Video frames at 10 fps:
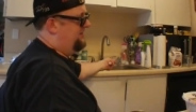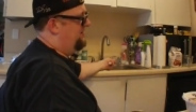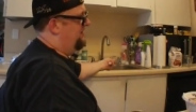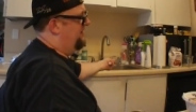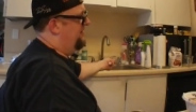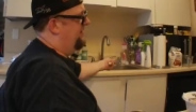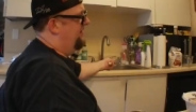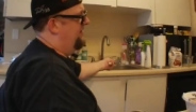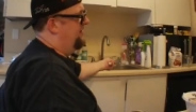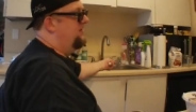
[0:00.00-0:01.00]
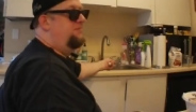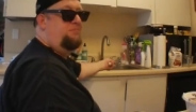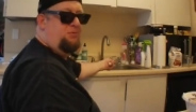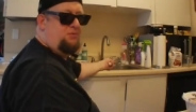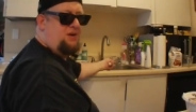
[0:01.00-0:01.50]
call it?
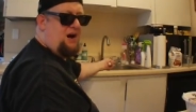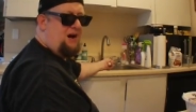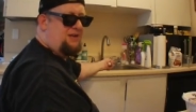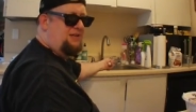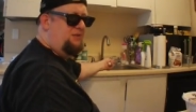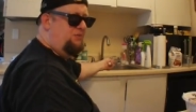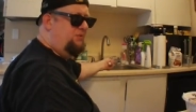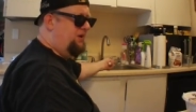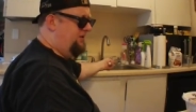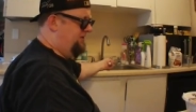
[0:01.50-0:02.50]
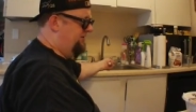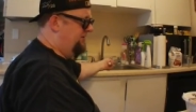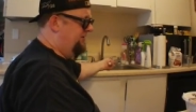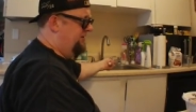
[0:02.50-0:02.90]
Bukkake udon.